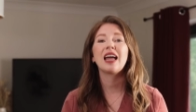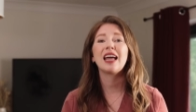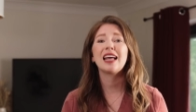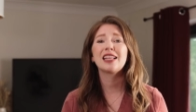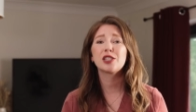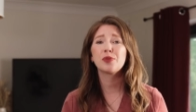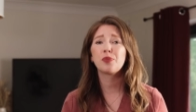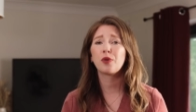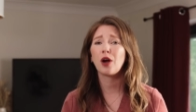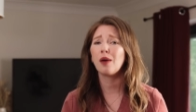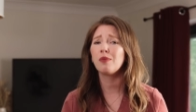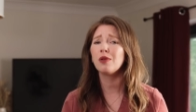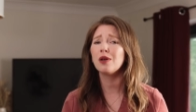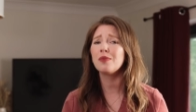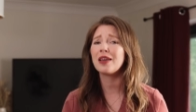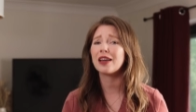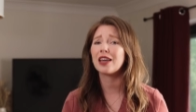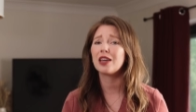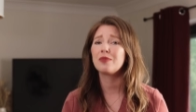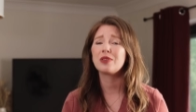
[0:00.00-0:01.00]
It's a problem
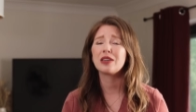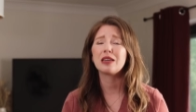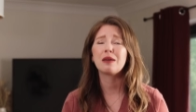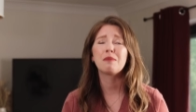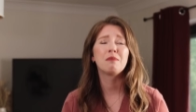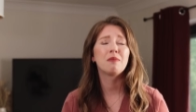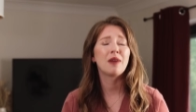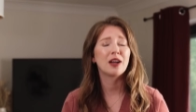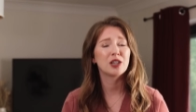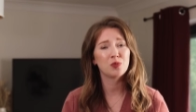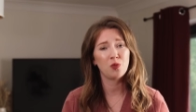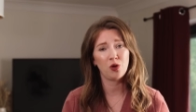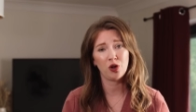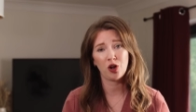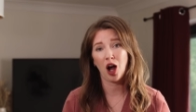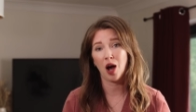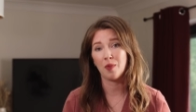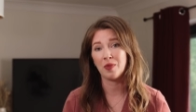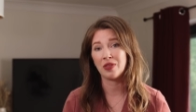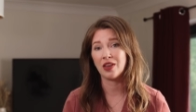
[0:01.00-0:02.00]
that can be much more
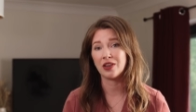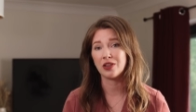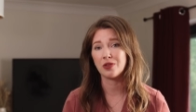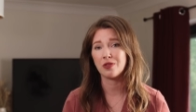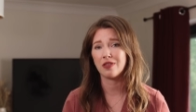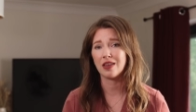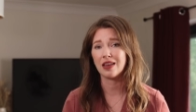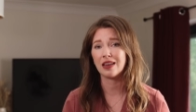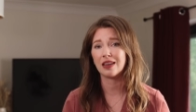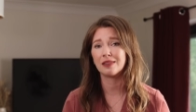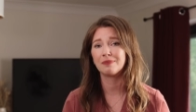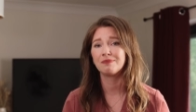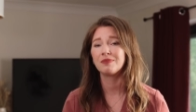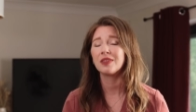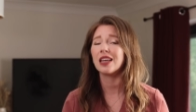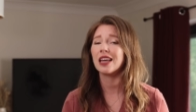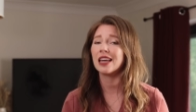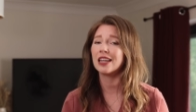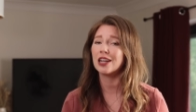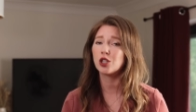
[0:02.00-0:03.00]
common than you think.
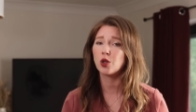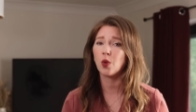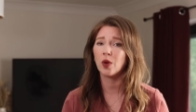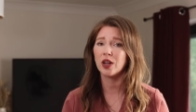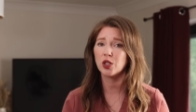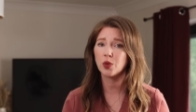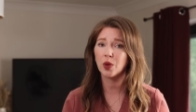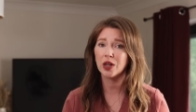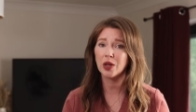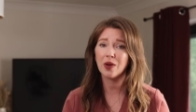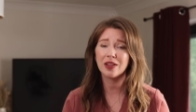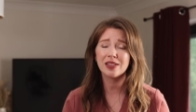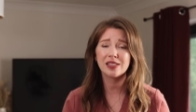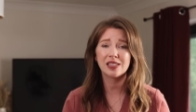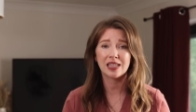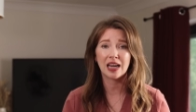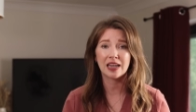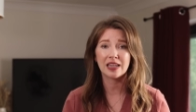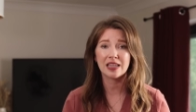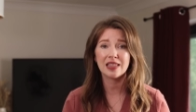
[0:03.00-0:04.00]
In a 2021
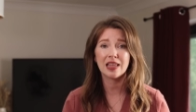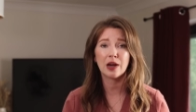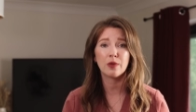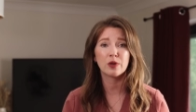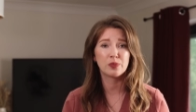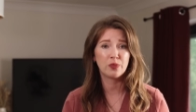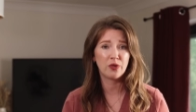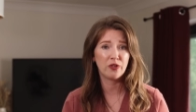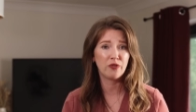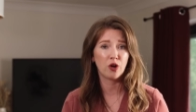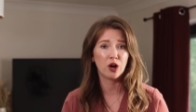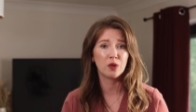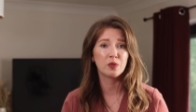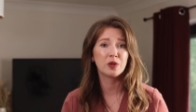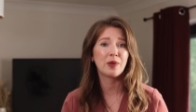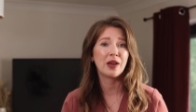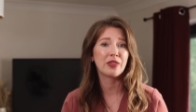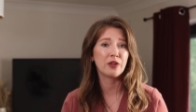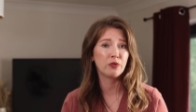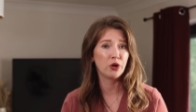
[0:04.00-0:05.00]
study that was performed
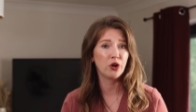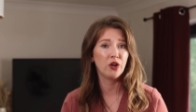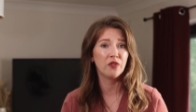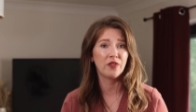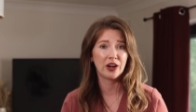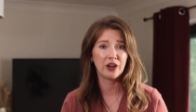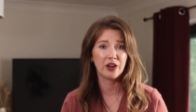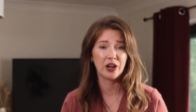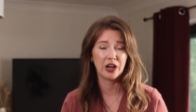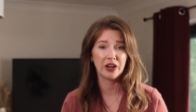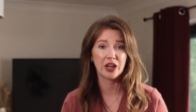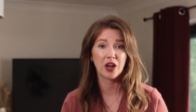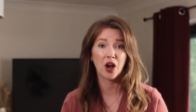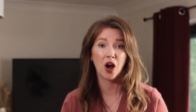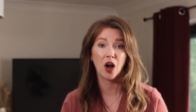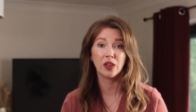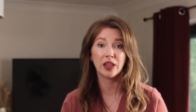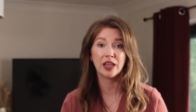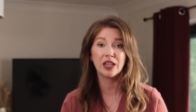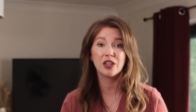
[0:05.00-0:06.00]
by the Royal Veterinary
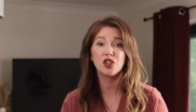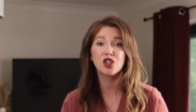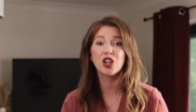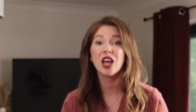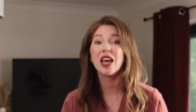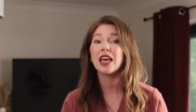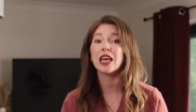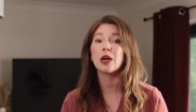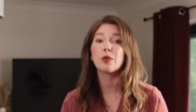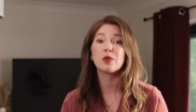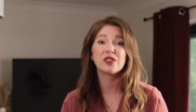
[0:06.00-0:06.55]
College, it